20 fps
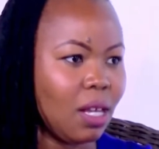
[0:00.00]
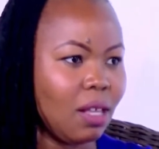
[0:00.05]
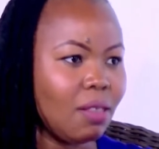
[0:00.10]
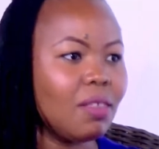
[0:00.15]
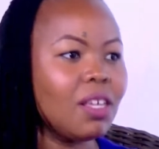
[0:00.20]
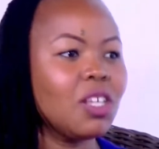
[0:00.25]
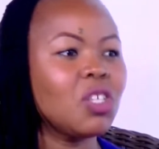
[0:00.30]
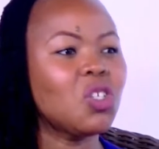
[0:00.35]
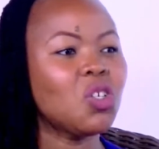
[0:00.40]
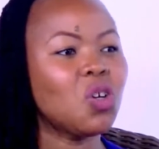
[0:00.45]

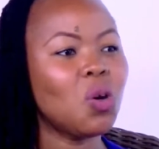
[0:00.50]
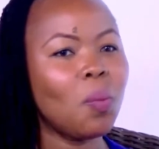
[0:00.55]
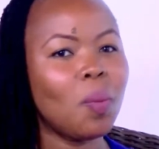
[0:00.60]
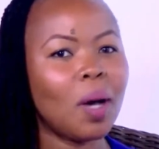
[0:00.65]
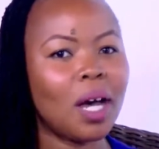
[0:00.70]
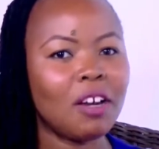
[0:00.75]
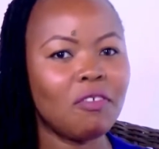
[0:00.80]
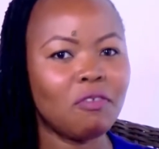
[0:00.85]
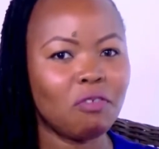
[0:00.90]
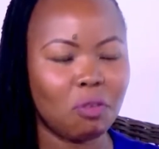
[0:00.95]
There's no
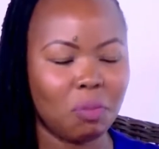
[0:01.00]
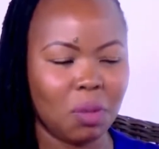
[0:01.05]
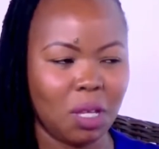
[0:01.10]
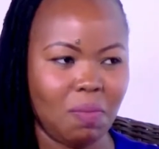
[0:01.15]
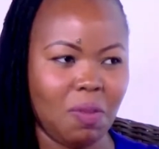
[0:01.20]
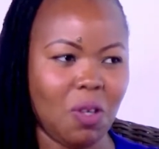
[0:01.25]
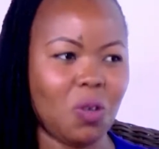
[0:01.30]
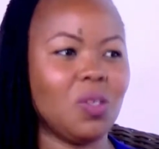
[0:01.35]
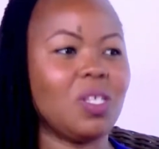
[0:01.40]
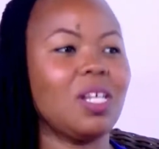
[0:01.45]
man for me
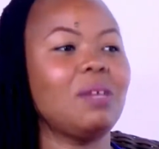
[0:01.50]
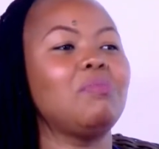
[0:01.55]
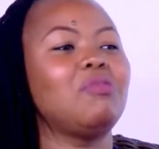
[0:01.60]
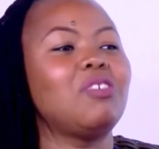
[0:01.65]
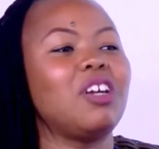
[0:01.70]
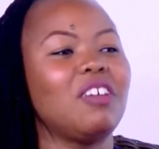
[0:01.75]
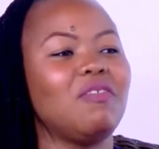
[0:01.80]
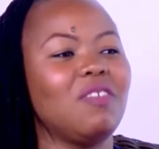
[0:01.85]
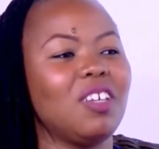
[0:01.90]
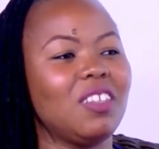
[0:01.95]
because I'm
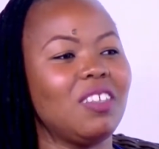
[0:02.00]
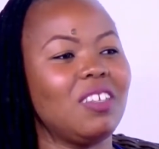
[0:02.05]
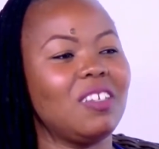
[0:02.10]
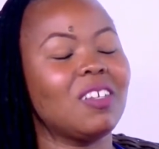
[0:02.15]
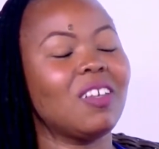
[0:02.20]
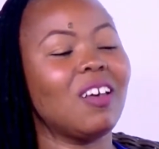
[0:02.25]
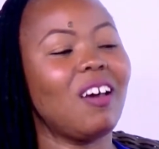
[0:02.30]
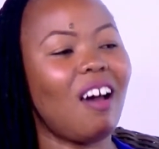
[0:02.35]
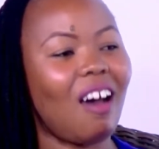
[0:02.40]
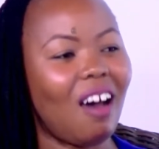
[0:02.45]
driving this
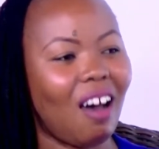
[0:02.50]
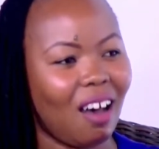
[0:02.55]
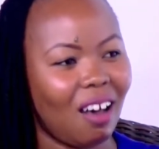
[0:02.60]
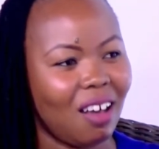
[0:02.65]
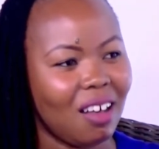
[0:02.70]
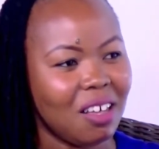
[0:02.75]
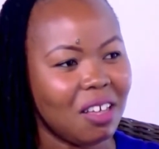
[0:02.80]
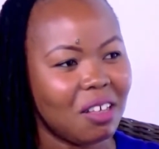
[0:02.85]
car.